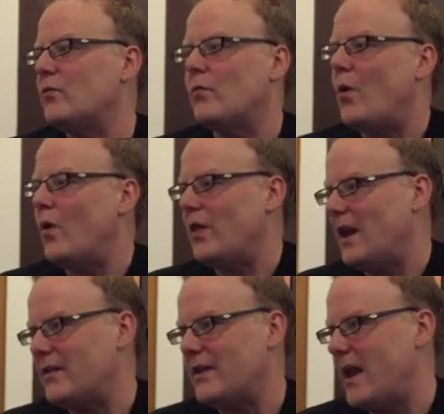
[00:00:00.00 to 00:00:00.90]
Roll the
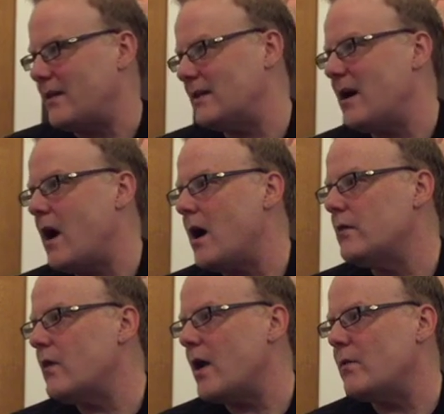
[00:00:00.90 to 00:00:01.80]
Left-Handed
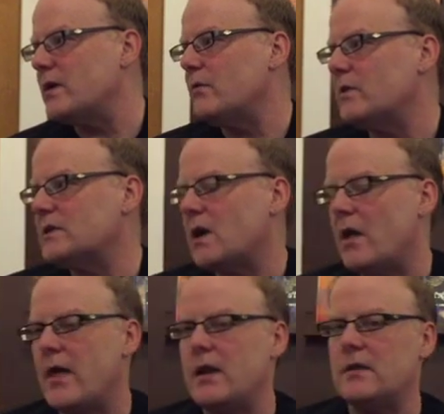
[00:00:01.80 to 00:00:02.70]
God, right? We
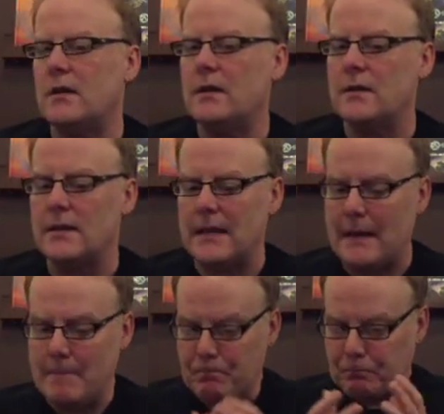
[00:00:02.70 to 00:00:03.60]
saw that in the